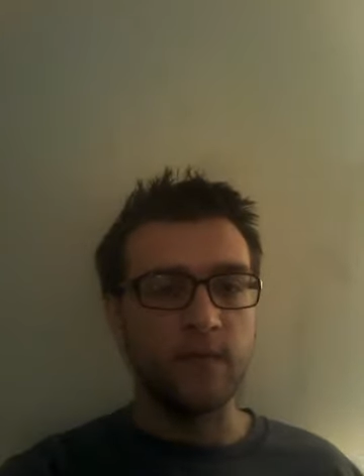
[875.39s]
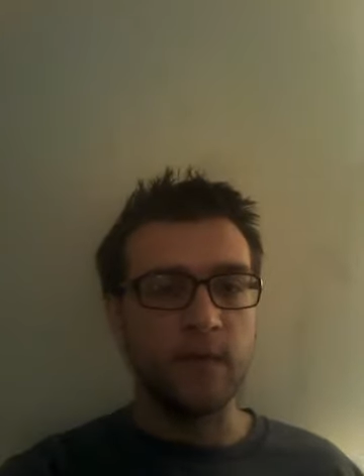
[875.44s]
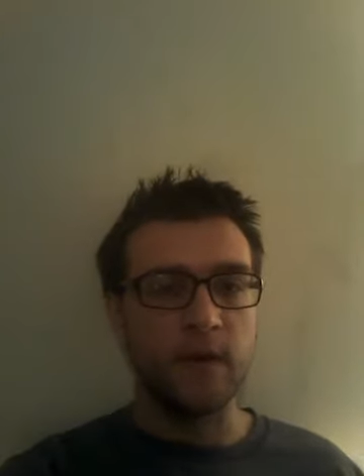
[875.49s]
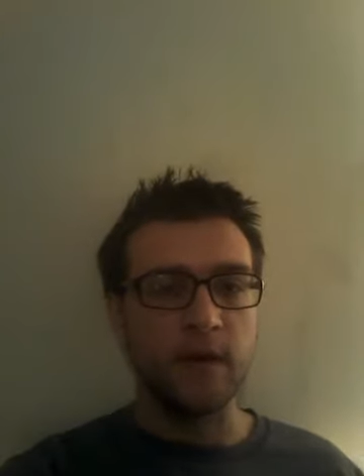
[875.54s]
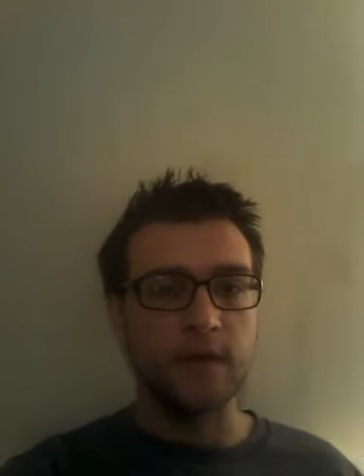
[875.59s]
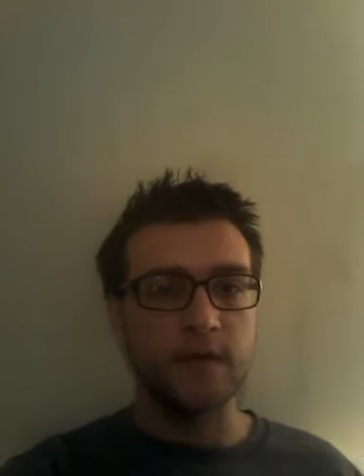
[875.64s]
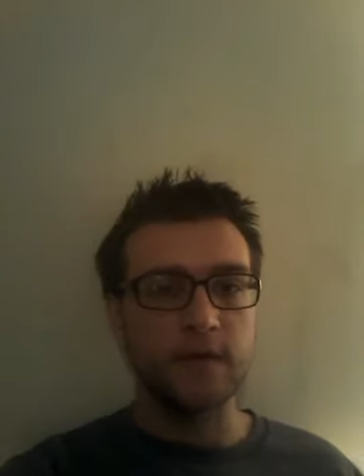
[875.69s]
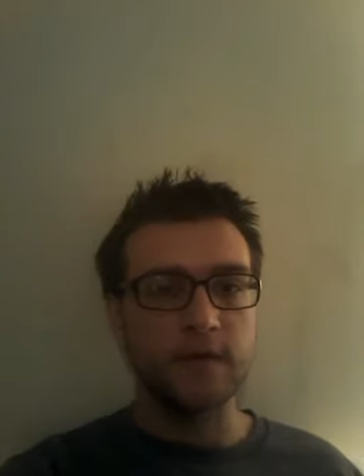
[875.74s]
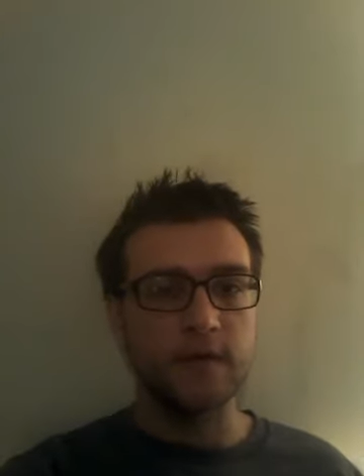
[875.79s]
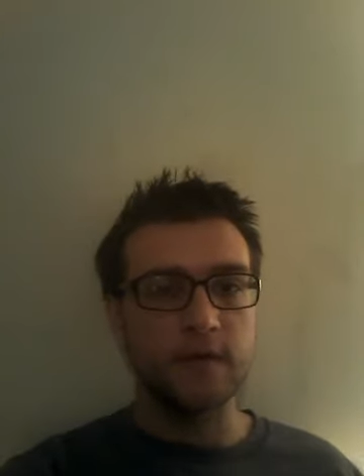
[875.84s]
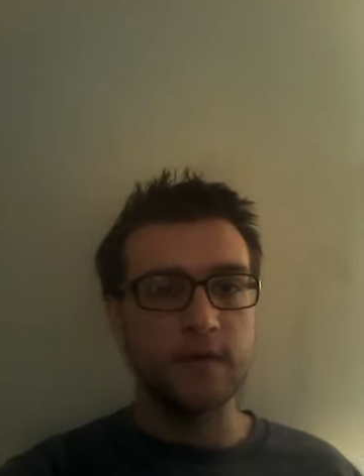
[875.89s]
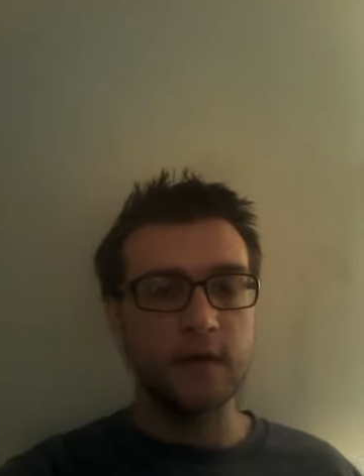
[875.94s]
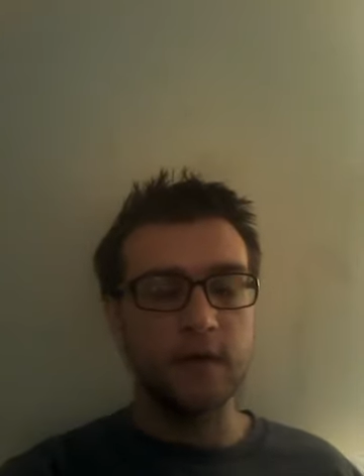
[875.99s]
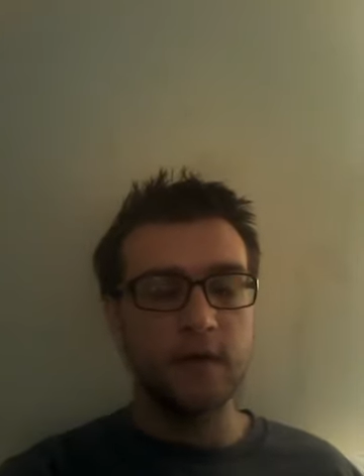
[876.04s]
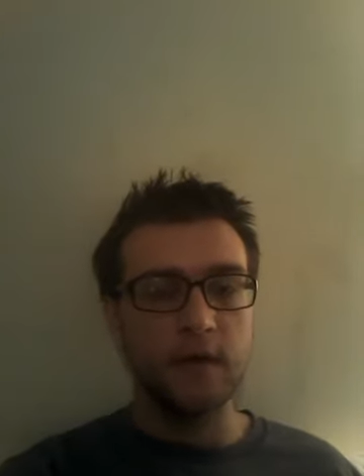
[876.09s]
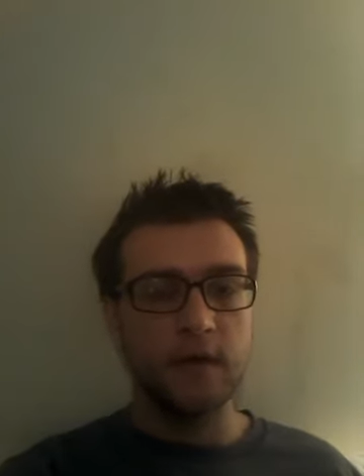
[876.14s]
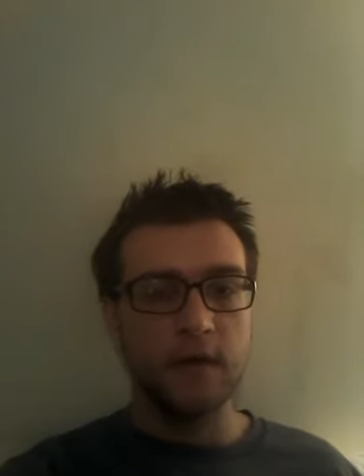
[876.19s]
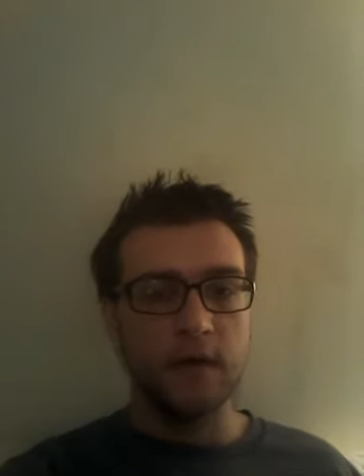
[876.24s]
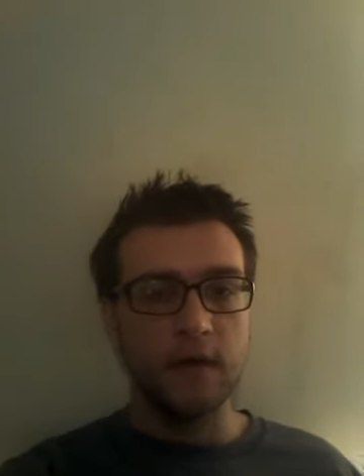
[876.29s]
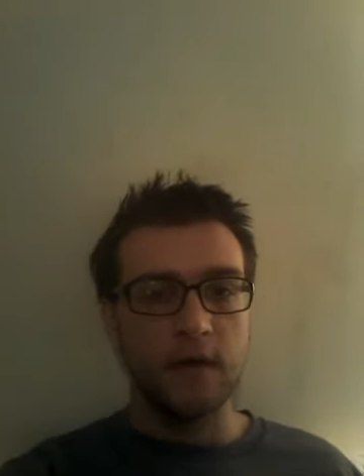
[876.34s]
minutes,
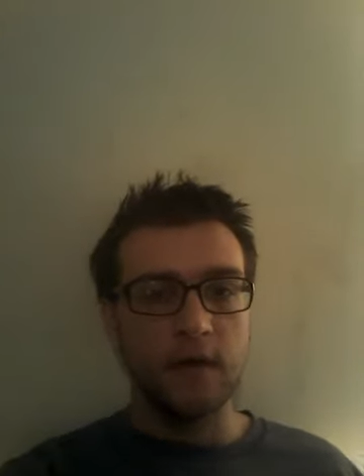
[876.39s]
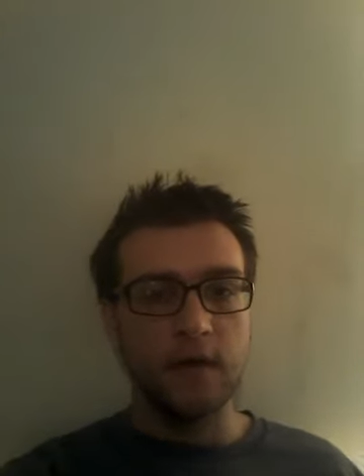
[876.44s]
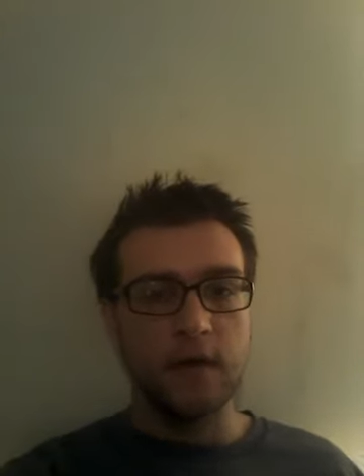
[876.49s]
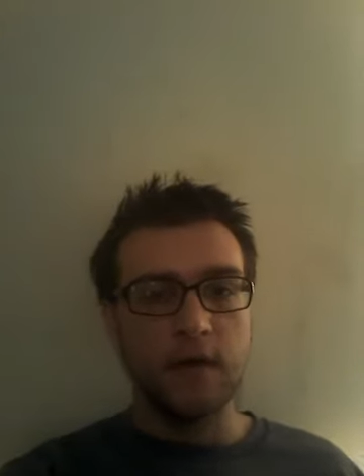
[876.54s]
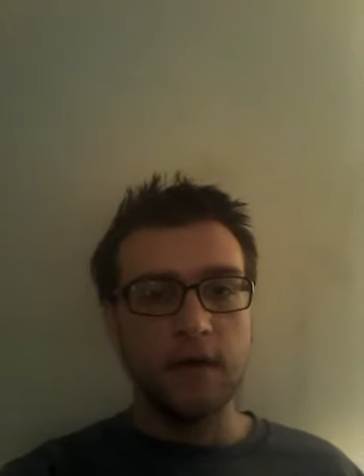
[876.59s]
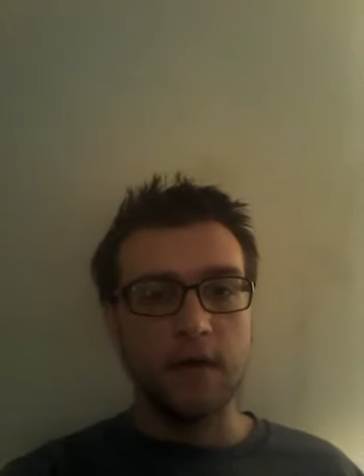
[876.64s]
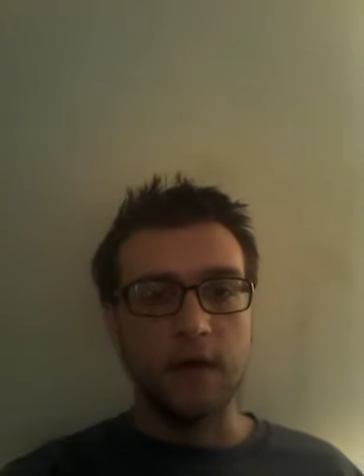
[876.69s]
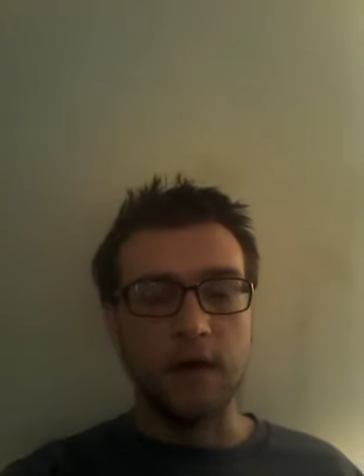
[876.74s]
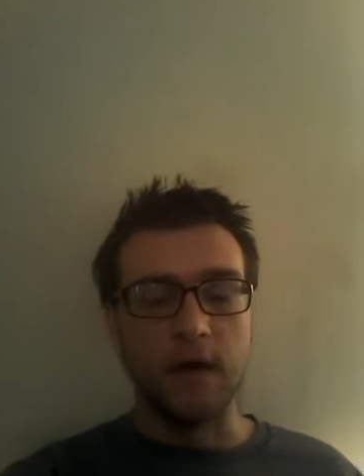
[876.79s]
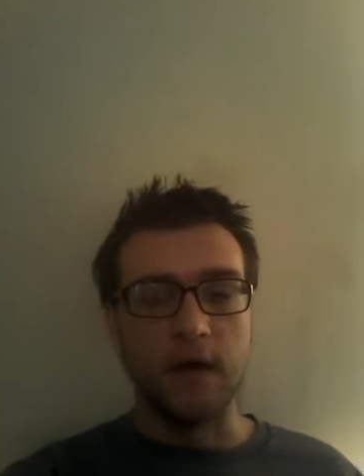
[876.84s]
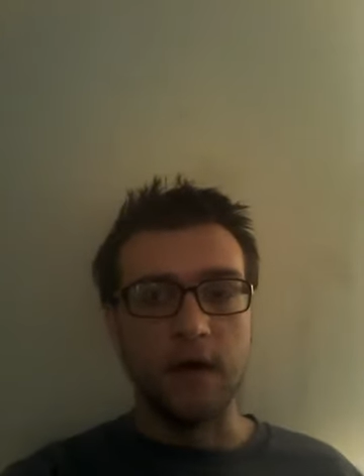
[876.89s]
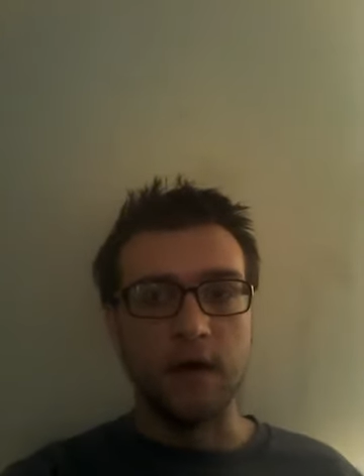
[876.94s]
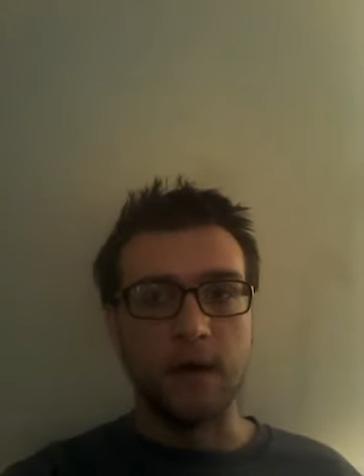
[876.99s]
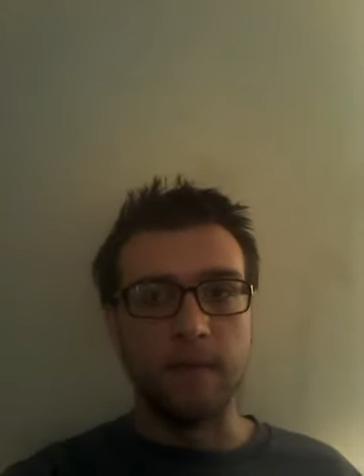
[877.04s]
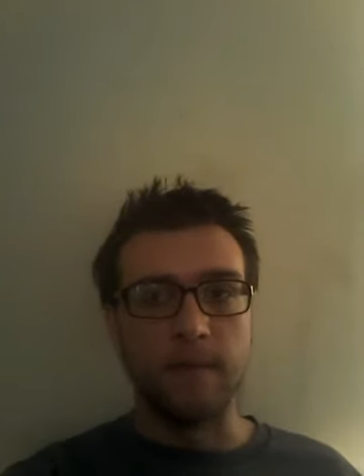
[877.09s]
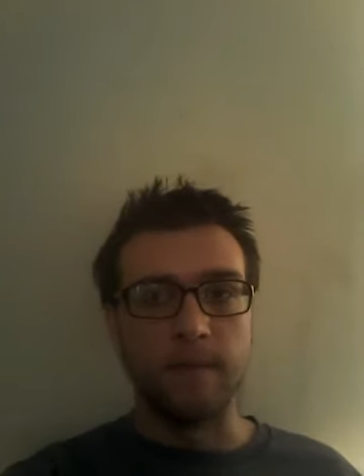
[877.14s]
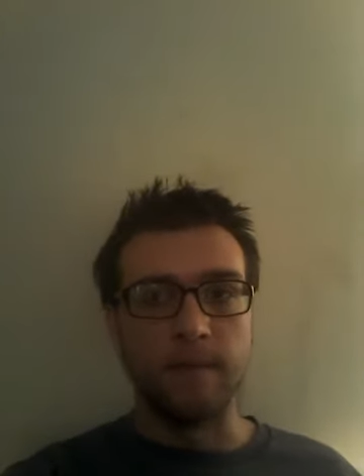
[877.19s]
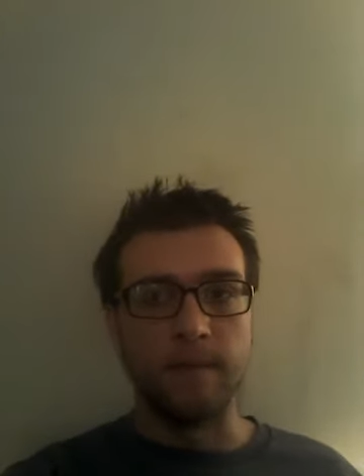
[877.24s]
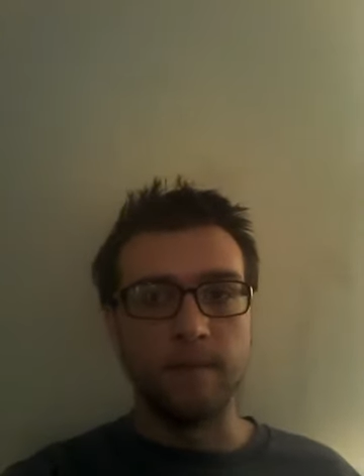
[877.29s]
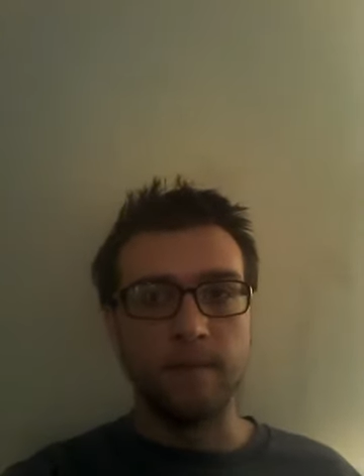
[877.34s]

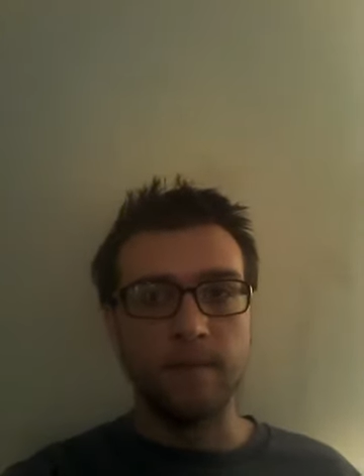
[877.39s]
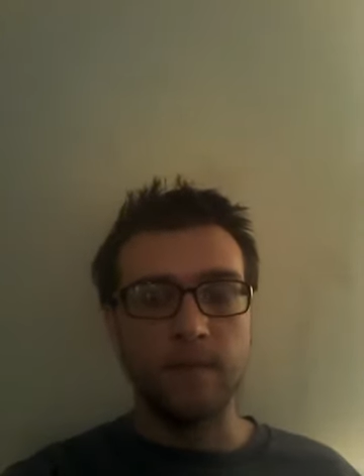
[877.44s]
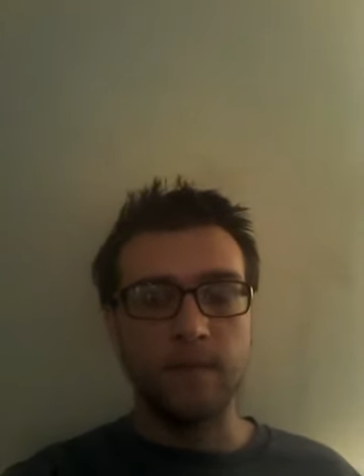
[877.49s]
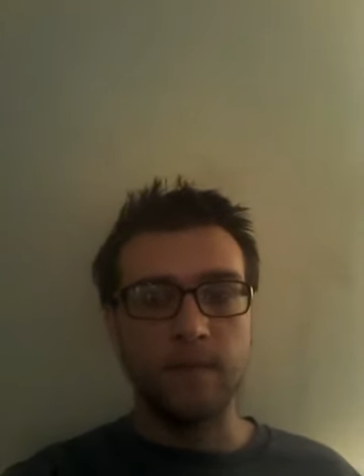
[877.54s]
um,